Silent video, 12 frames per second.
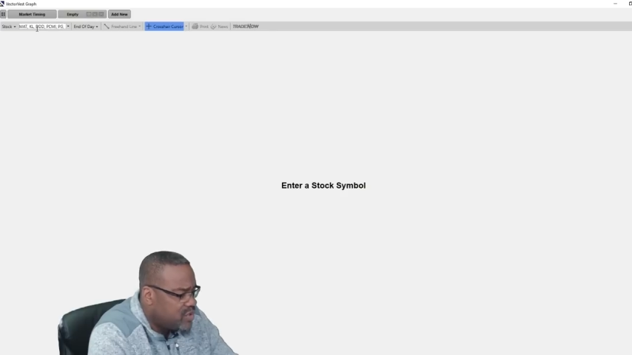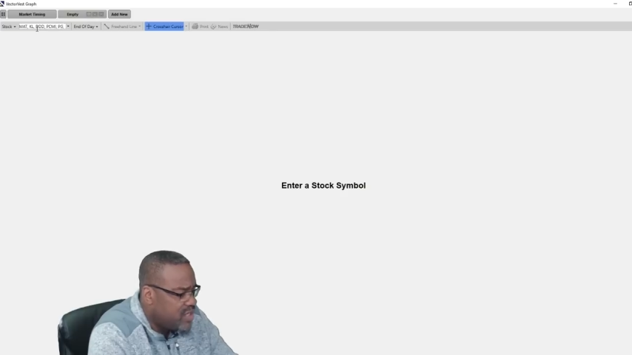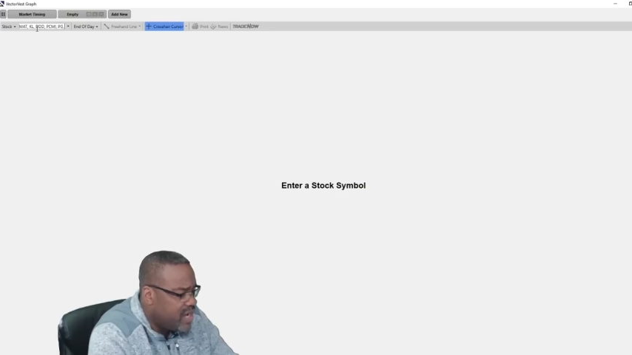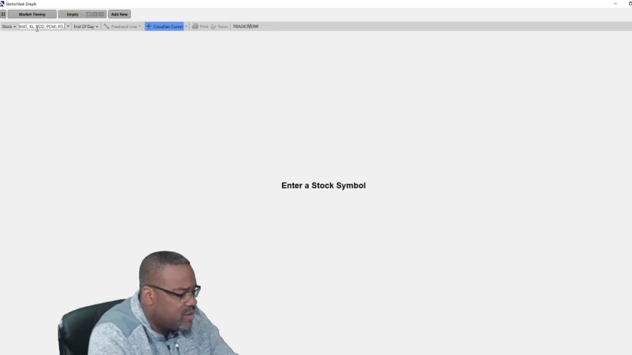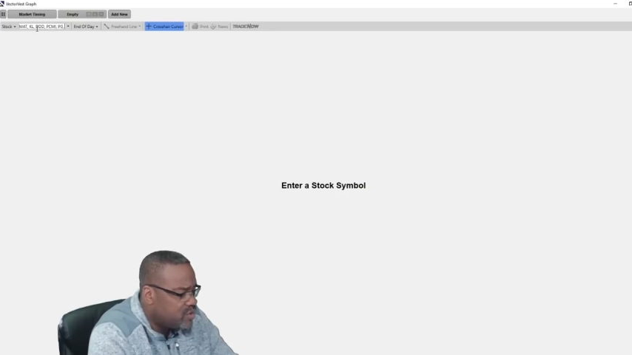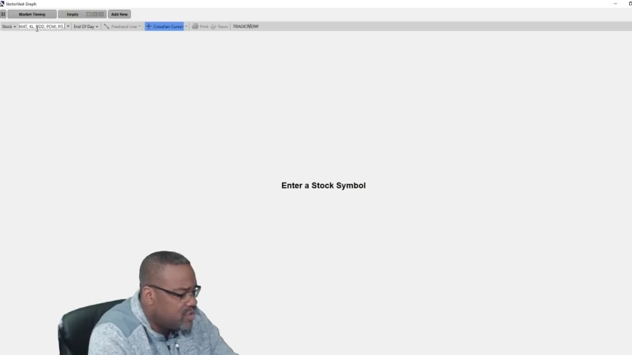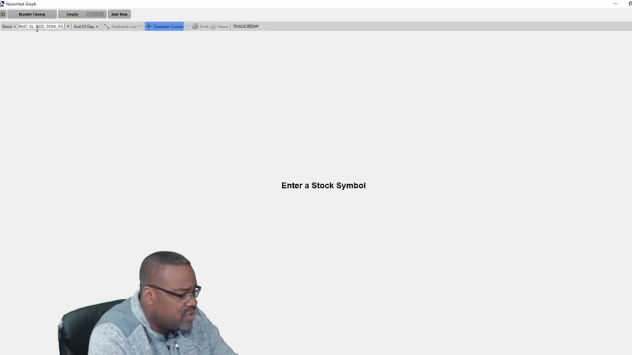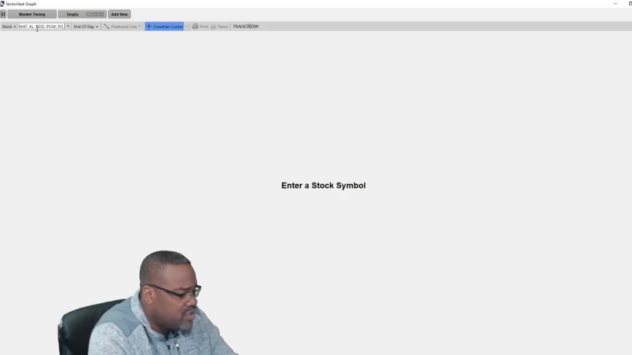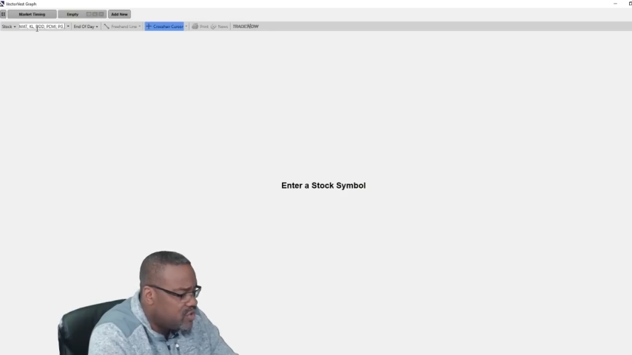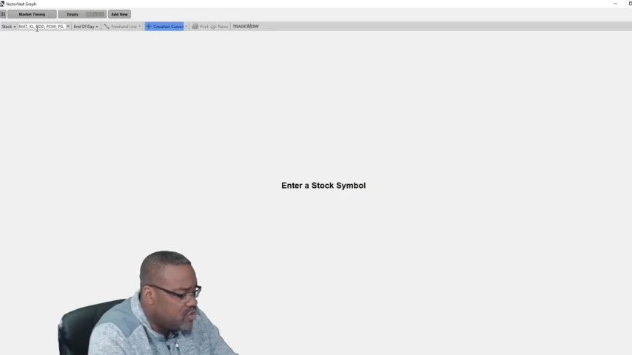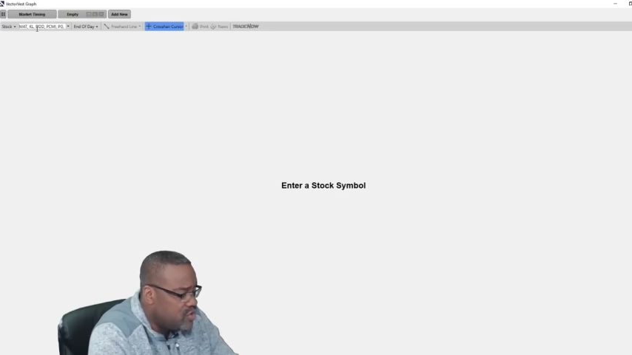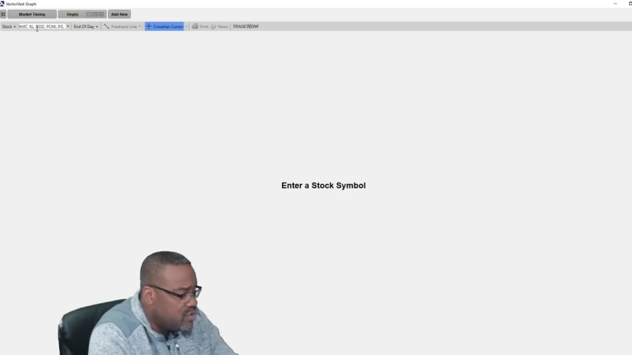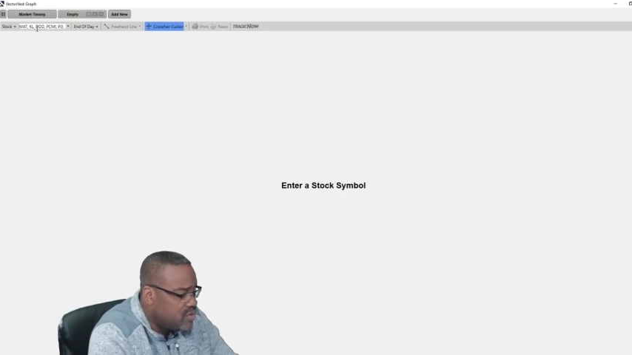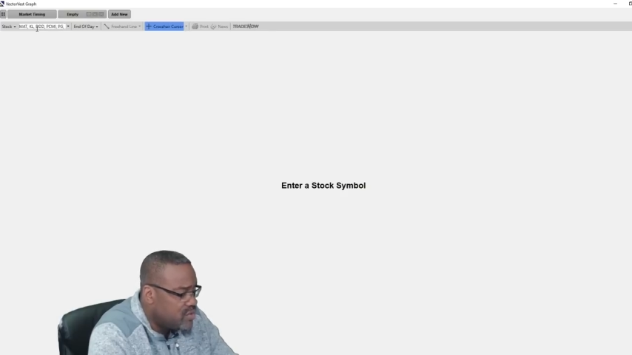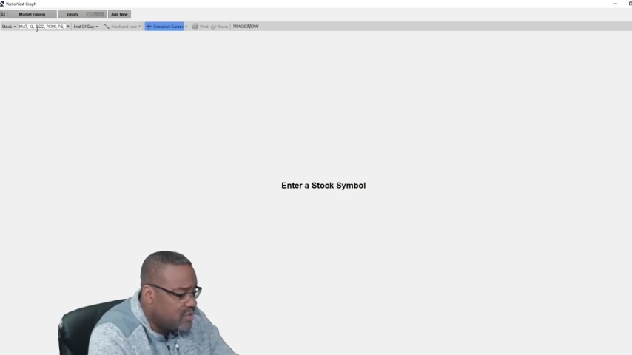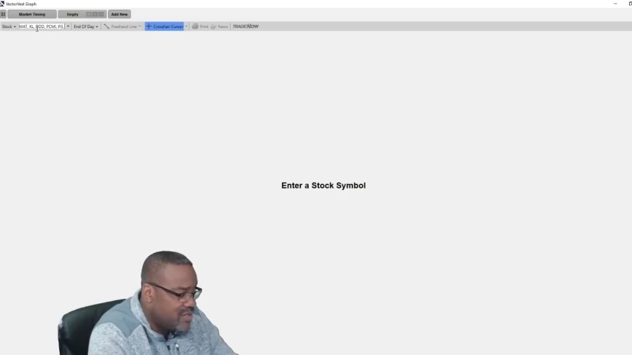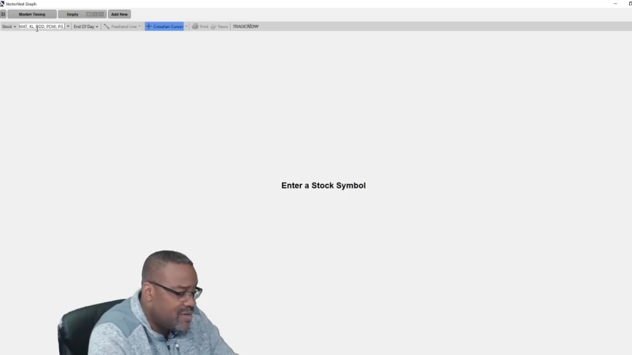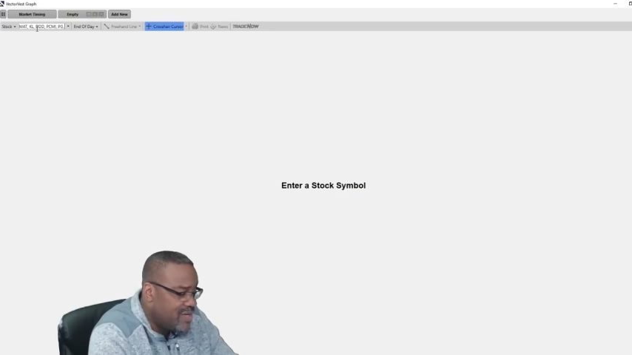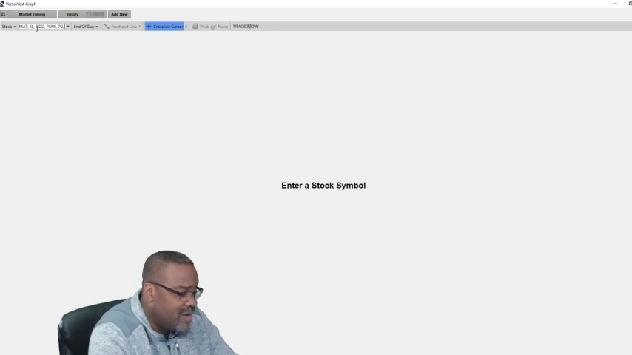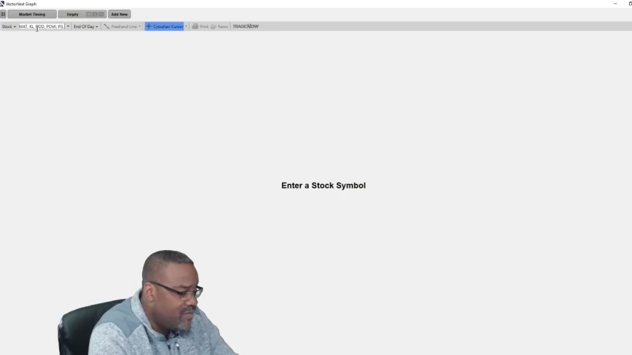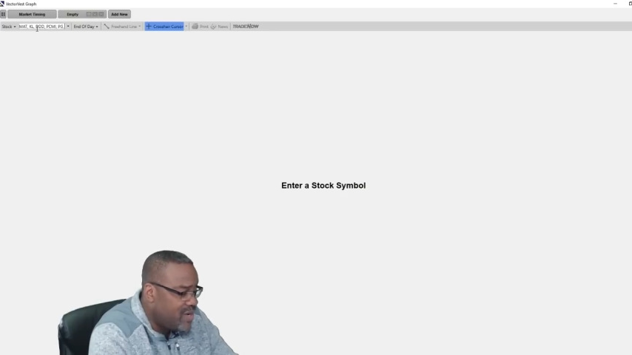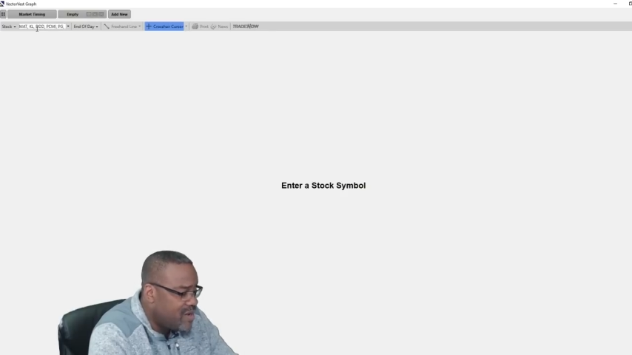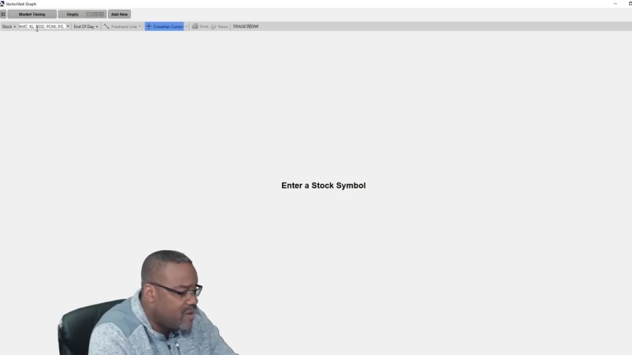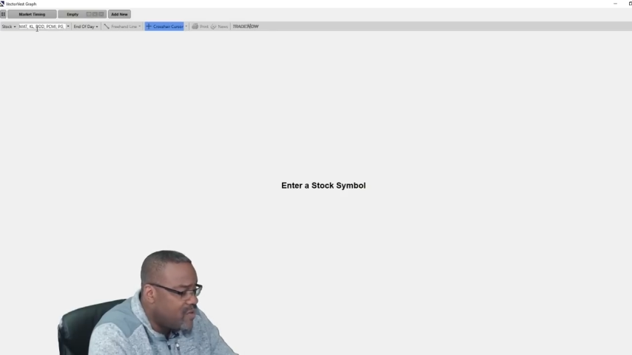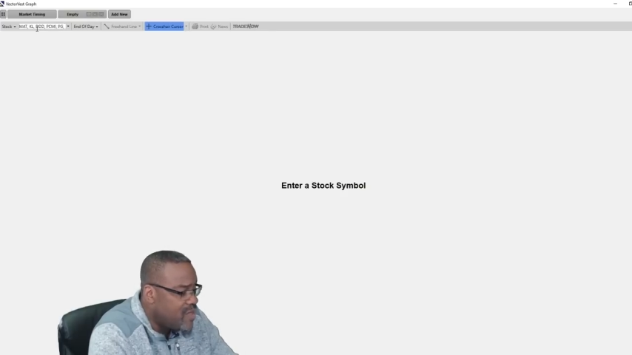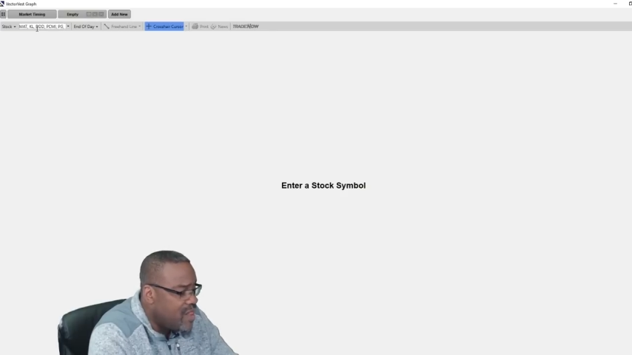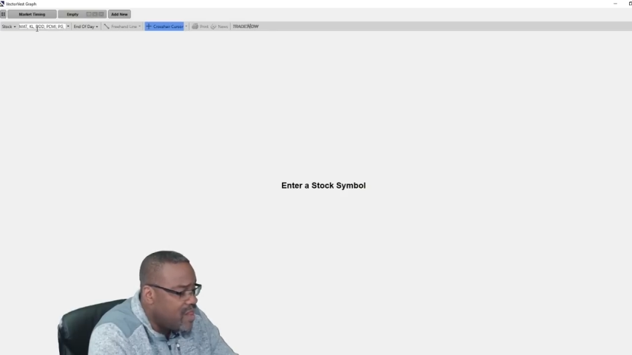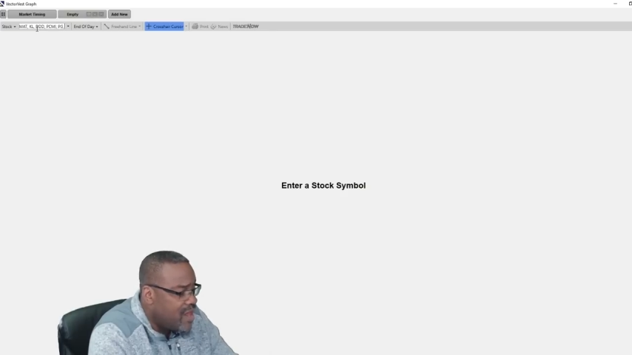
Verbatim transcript: channel since noon. So there we go.